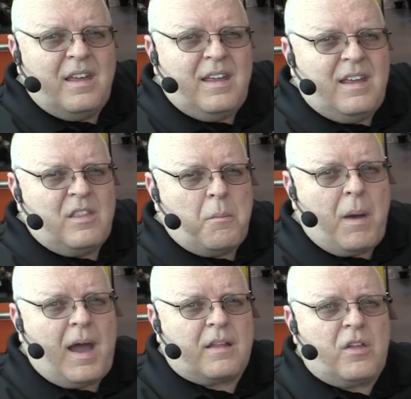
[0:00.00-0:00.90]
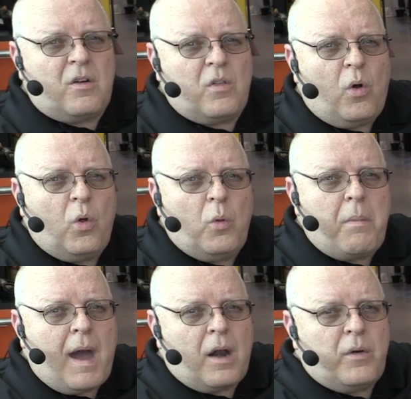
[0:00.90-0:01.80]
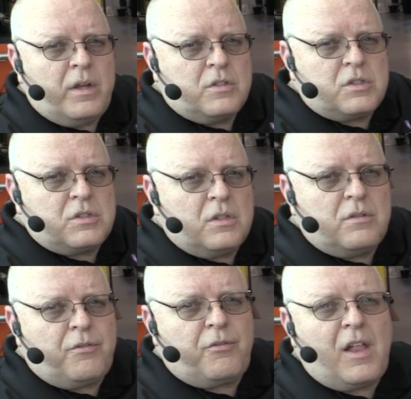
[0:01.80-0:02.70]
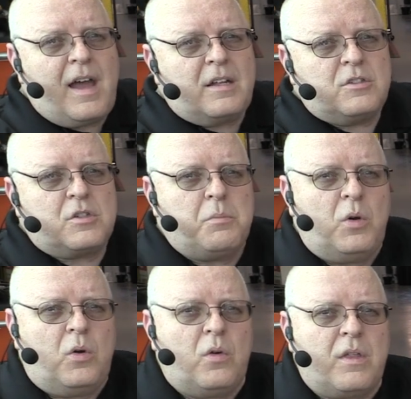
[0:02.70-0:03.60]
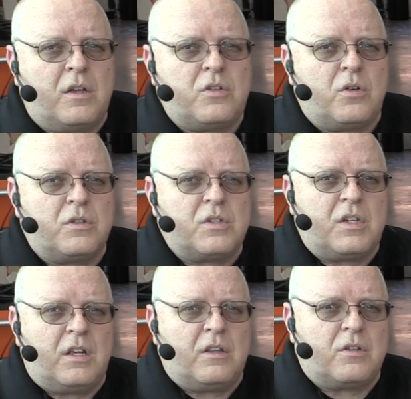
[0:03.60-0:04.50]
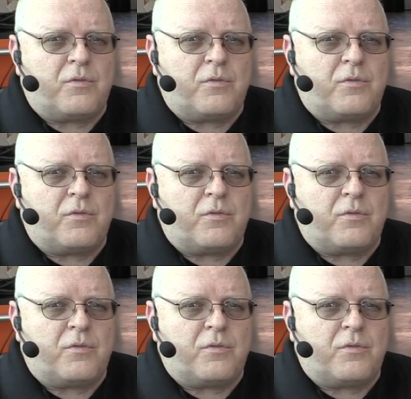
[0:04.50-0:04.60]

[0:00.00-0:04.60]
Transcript: in the back there. The whole battery is flat and smooth, as you can see in this